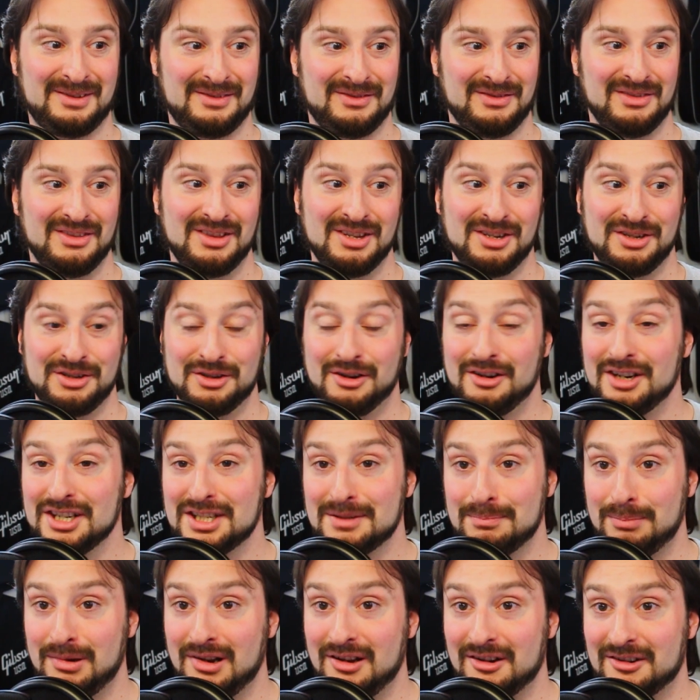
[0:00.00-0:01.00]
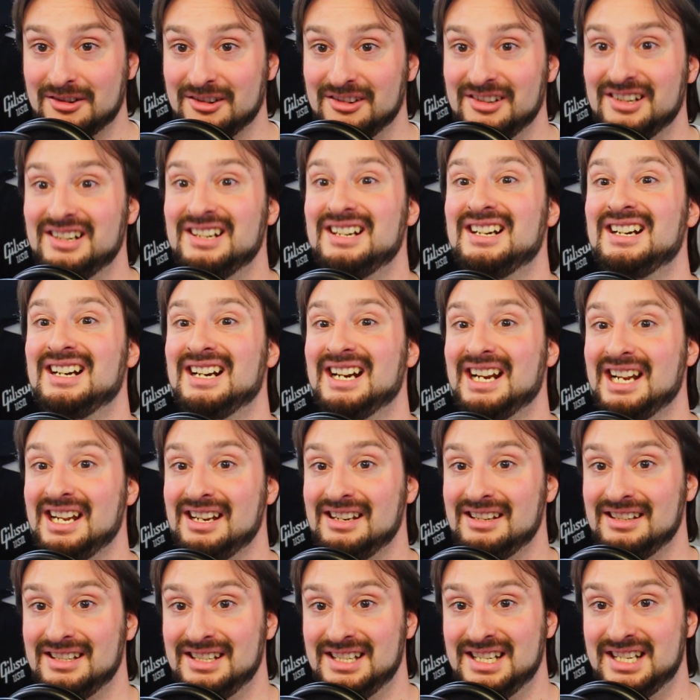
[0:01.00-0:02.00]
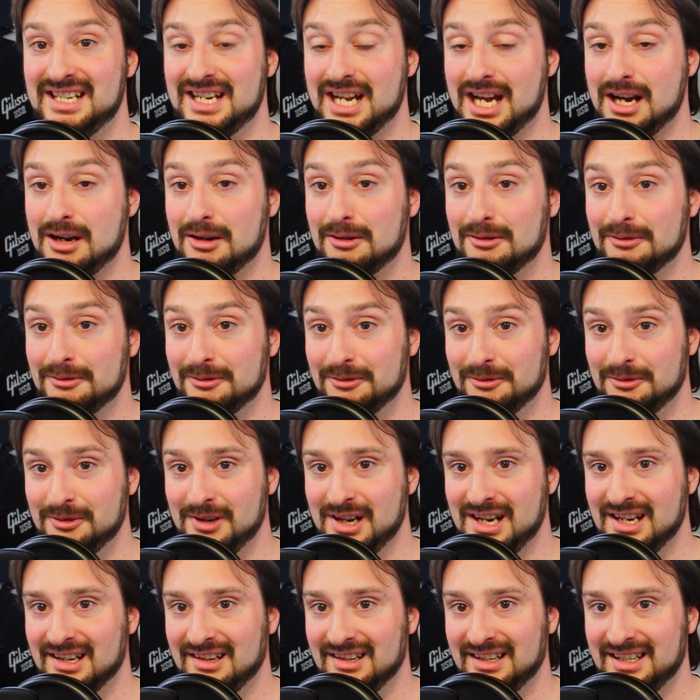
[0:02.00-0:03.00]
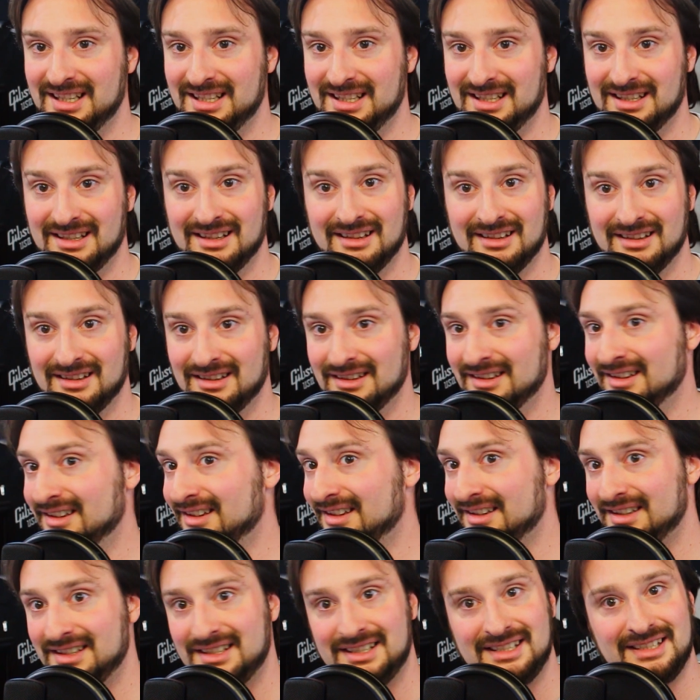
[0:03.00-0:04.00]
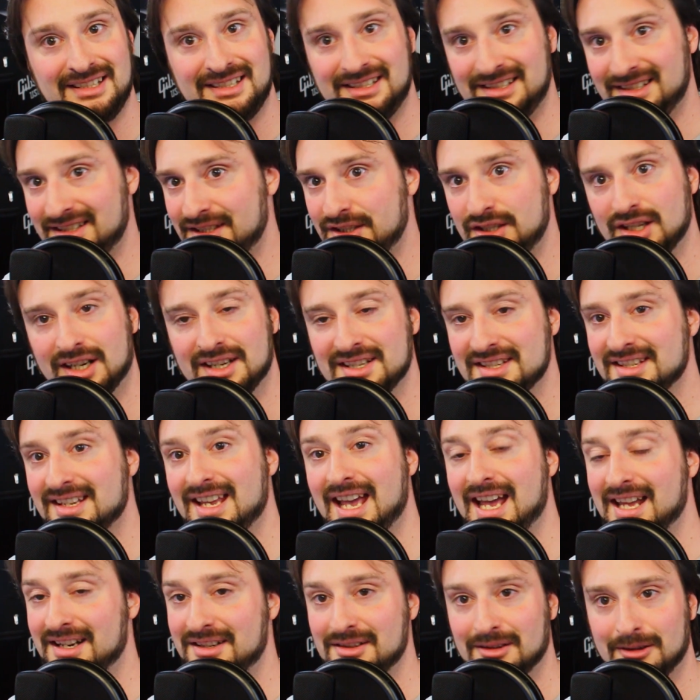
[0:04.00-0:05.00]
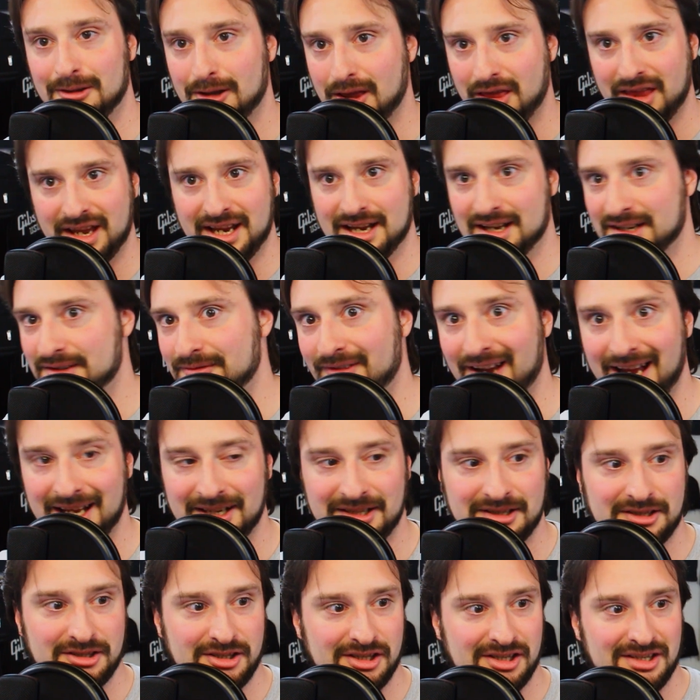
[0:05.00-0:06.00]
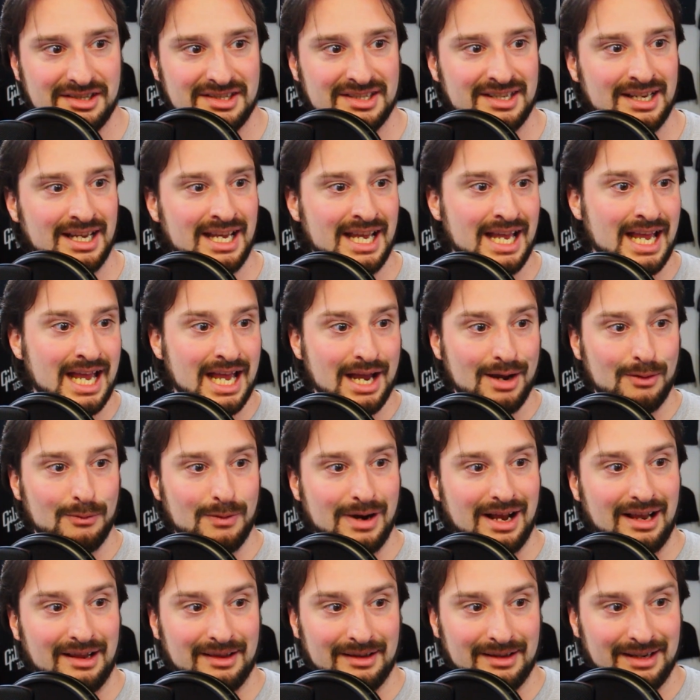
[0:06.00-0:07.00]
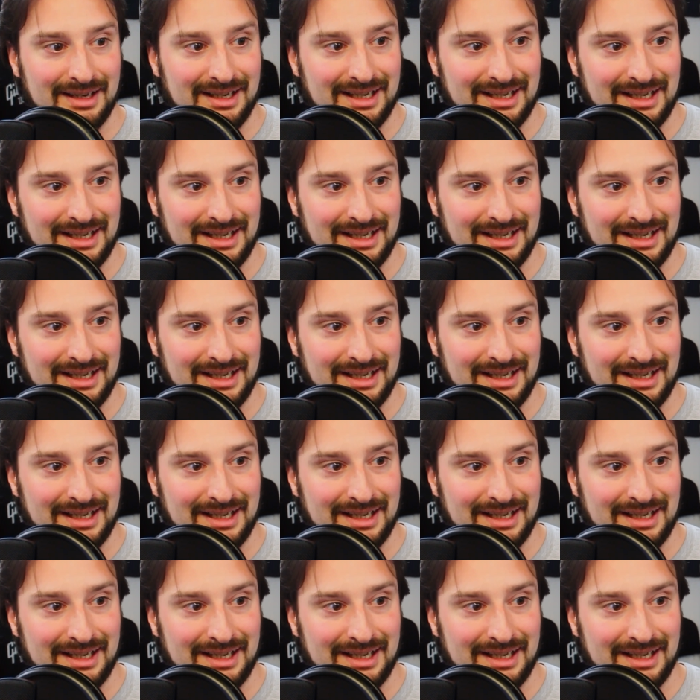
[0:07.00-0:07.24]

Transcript: the Noiseblocker now really does get all the advantages. Well,